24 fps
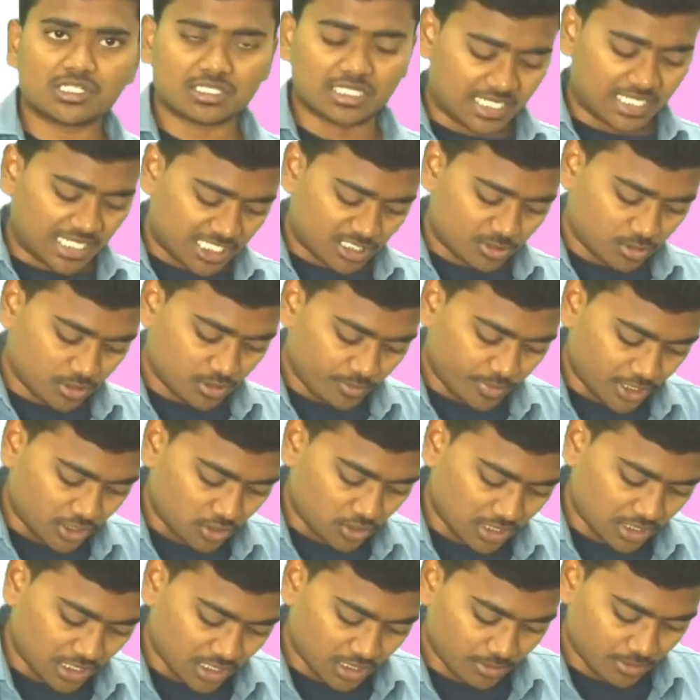that has been paid to
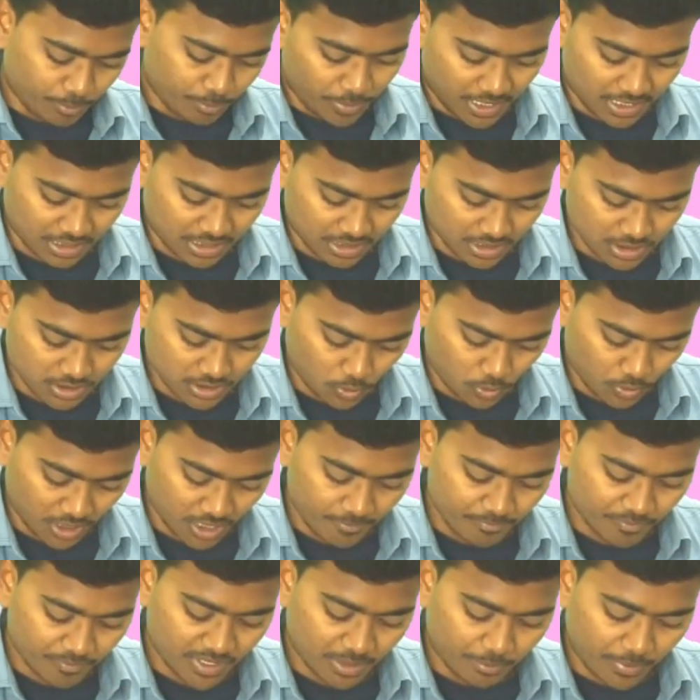the partners. Okay,
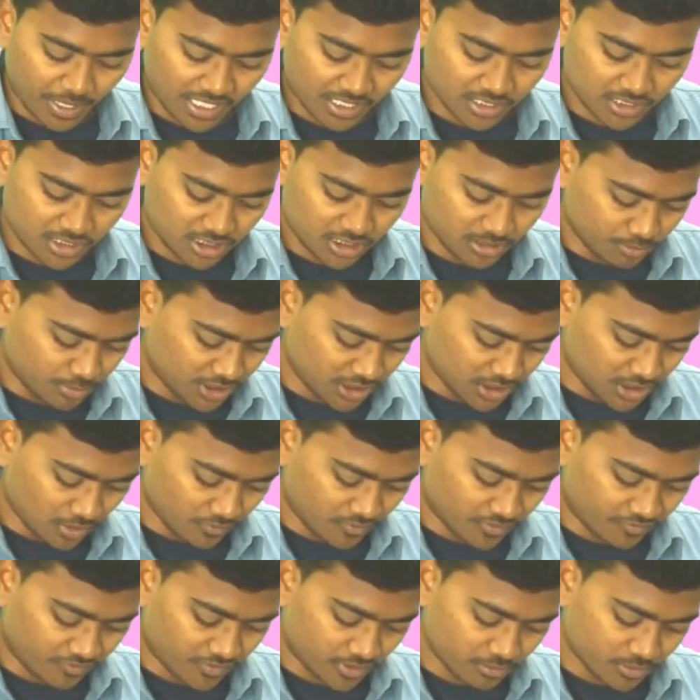the partnership deed of
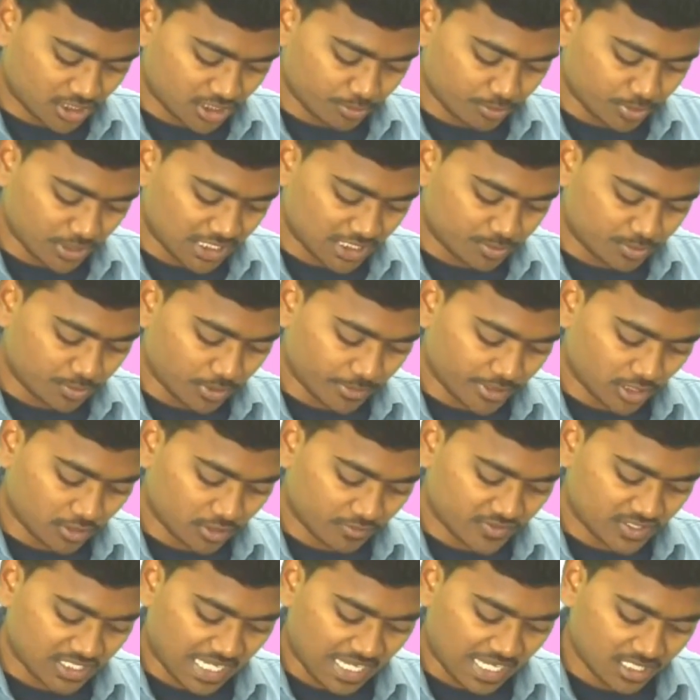the firm stipulates payment of
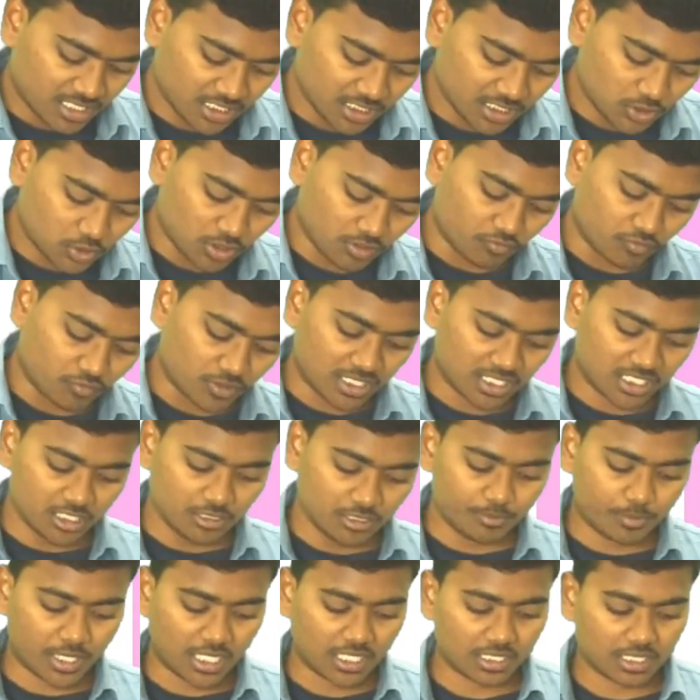salary to the working
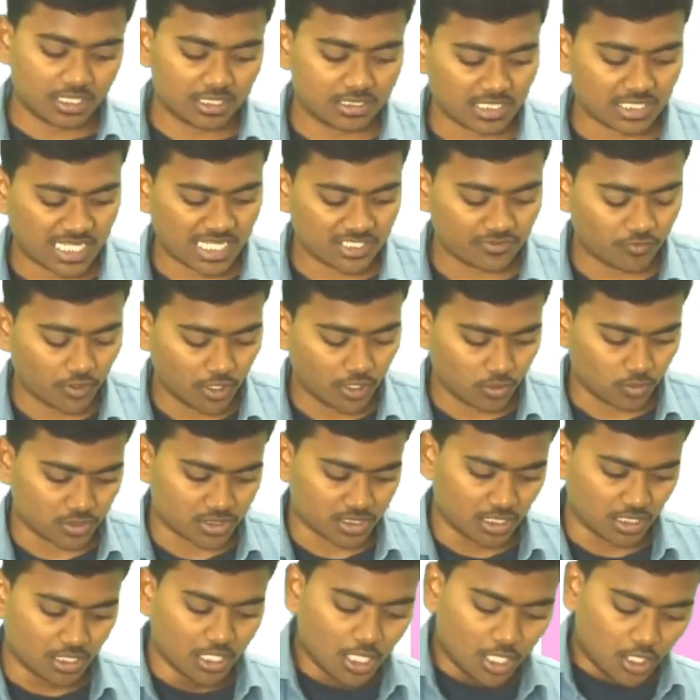partners as follows.
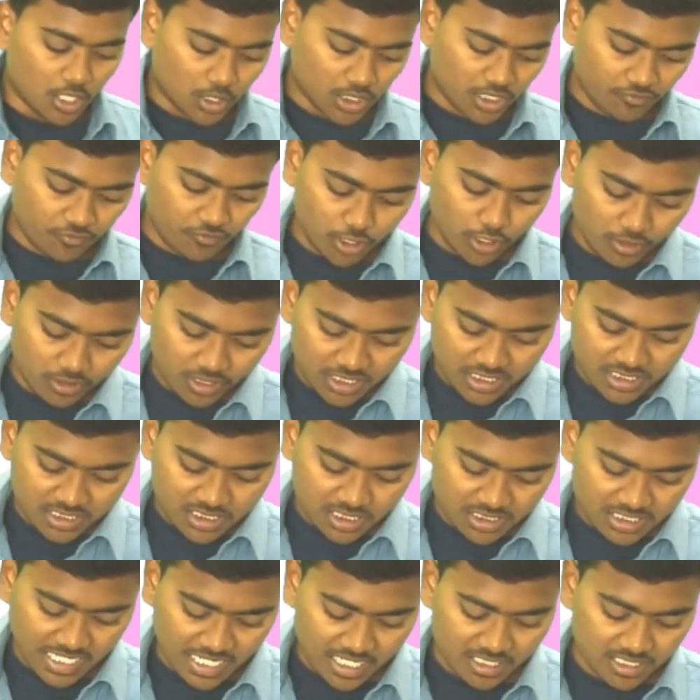Okay, following is the
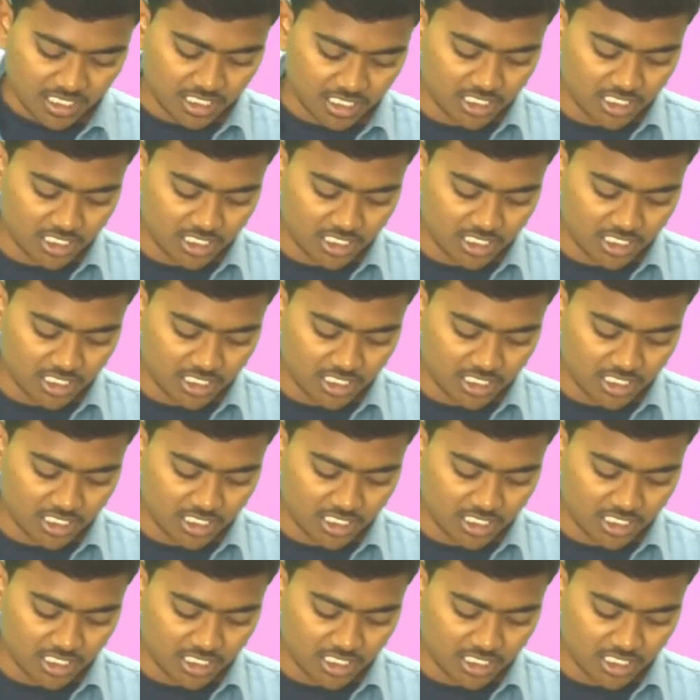salary that